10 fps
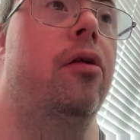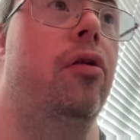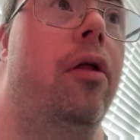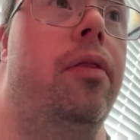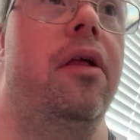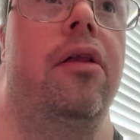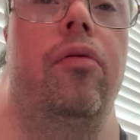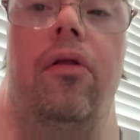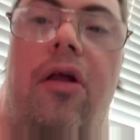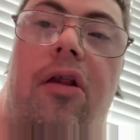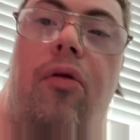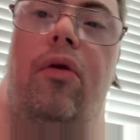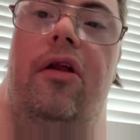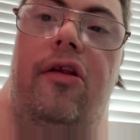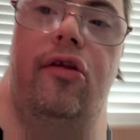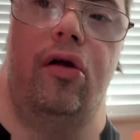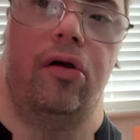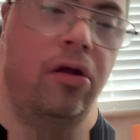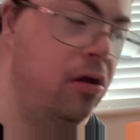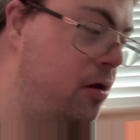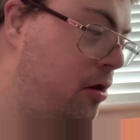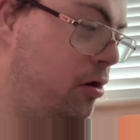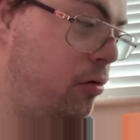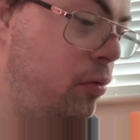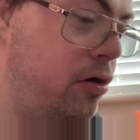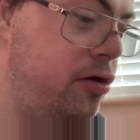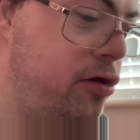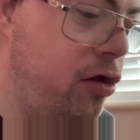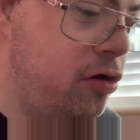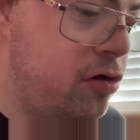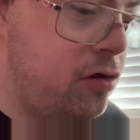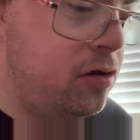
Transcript: Not this one either when it suck. When it suck.